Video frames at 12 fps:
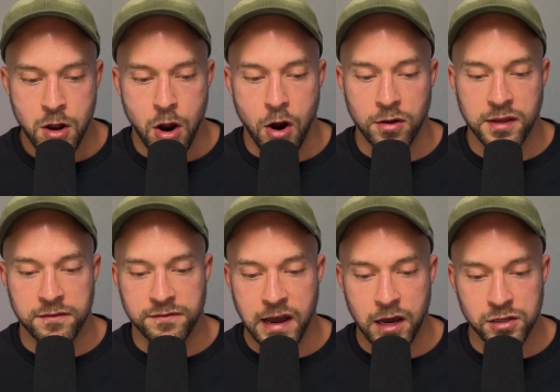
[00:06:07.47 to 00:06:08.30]
Are they
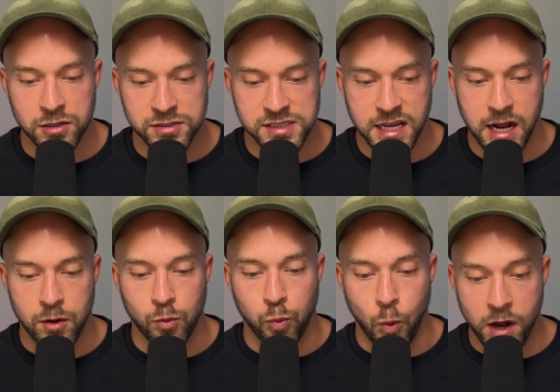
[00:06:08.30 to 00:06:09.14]
values that I
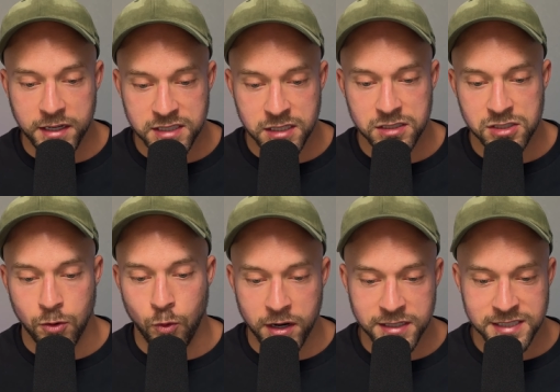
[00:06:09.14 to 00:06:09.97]
want to
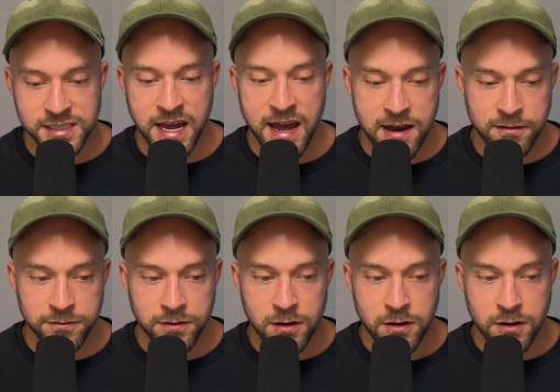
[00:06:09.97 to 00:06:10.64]
want to have?